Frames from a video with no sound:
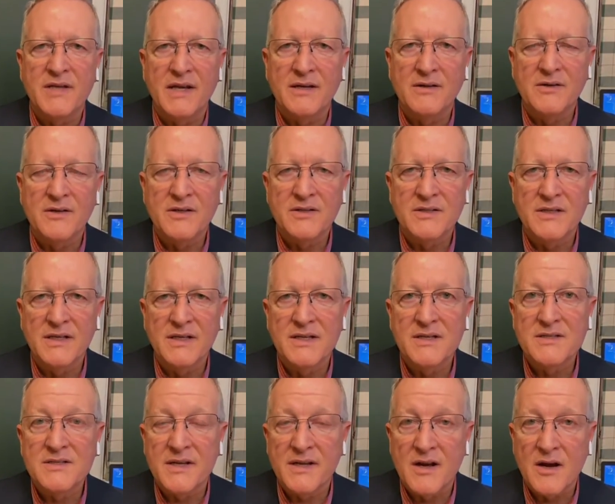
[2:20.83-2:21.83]
Take a look at the
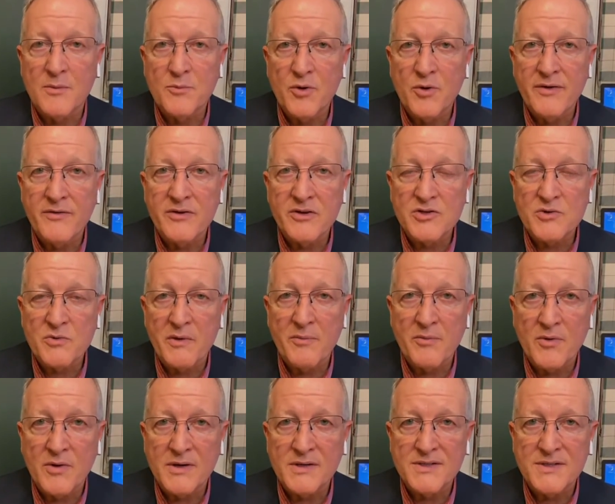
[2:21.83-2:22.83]
list in our previous
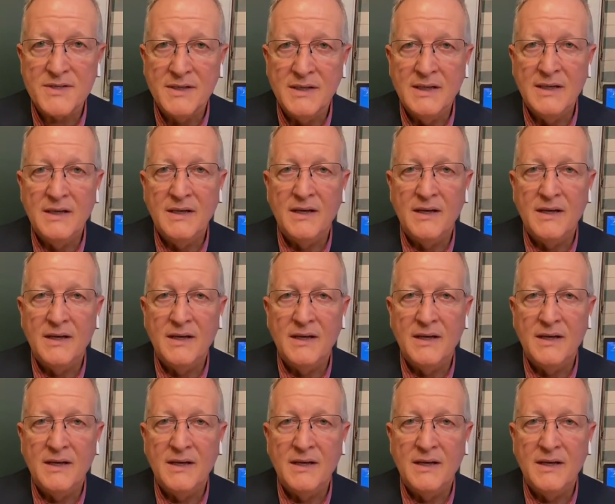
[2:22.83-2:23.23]
reports